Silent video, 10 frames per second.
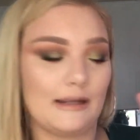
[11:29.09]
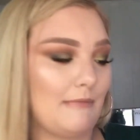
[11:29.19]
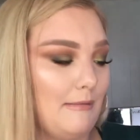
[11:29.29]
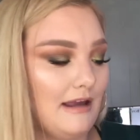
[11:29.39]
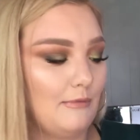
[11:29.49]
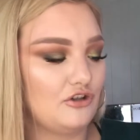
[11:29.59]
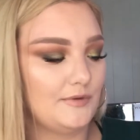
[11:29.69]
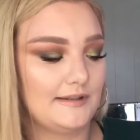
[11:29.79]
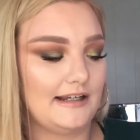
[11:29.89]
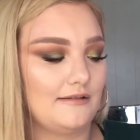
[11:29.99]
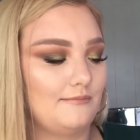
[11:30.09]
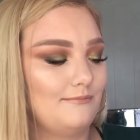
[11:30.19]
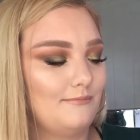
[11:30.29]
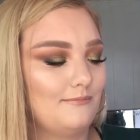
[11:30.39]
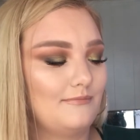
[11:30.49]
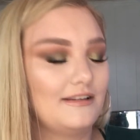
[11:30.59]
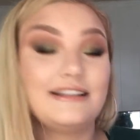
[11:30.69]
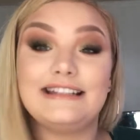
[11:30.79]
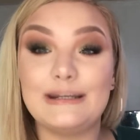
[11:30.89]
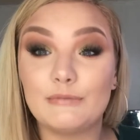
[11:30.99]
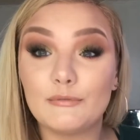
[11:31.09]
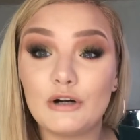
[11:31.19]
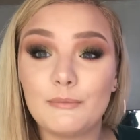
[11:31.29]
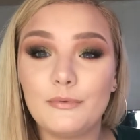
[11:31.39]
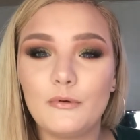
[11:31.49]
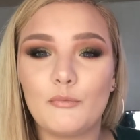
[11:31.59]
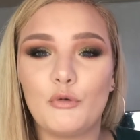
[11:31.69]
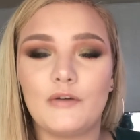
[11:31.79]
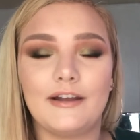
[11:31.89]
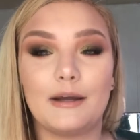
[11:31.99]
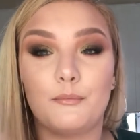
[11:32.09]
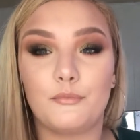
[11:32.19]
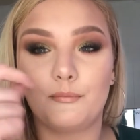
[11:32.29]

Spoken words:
Like maybe I wish this was like a deeper purple or more of like a